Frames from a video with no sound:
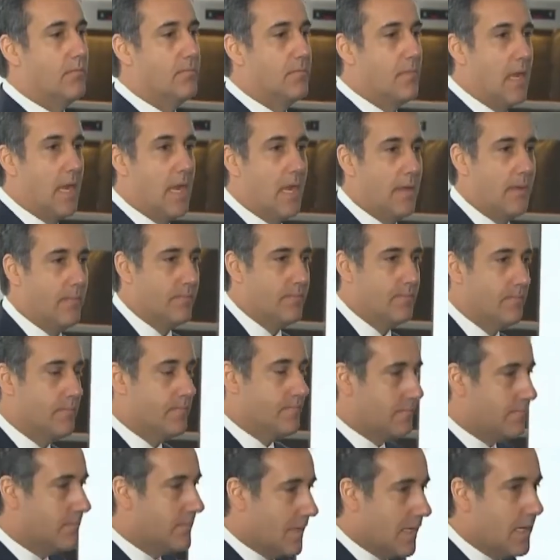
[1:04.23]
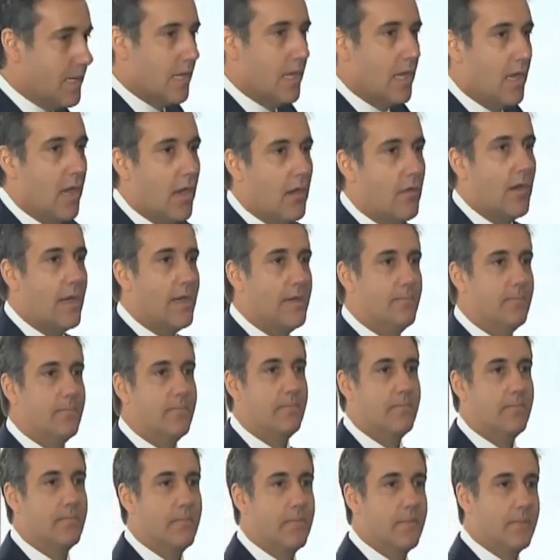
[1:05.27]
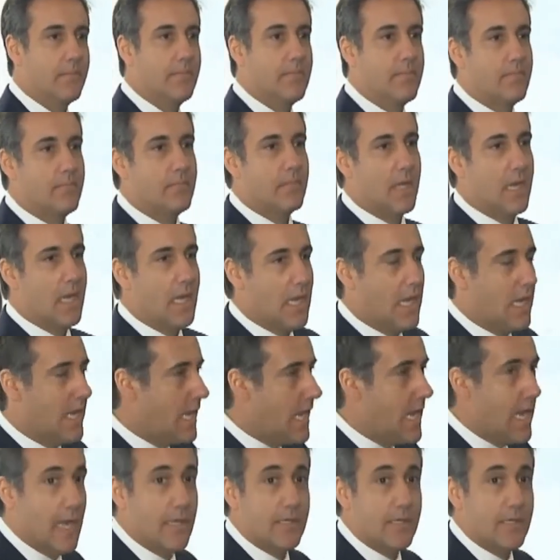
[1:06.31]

Now, it wasn't Bob Mueller himself who ordered